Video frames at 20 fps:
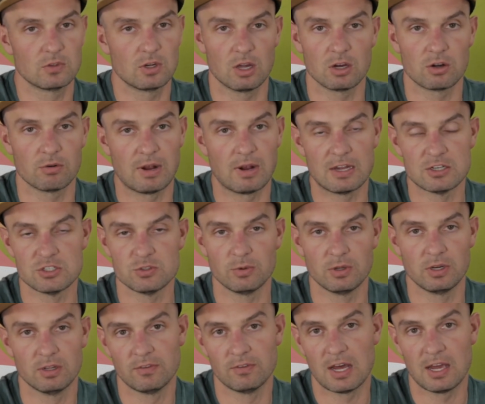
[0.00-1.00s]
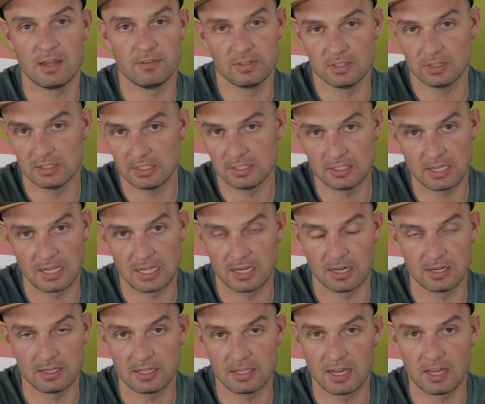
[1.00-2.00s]
a graduate of Ivy League
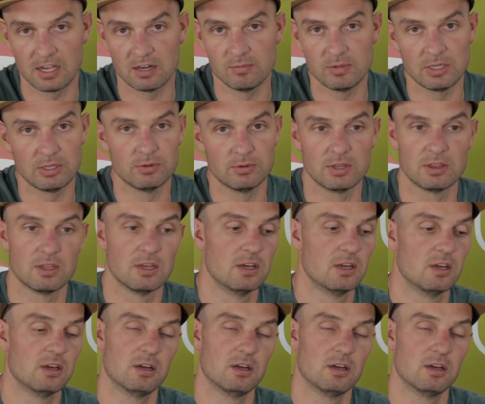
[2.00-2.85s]
Canine Academy with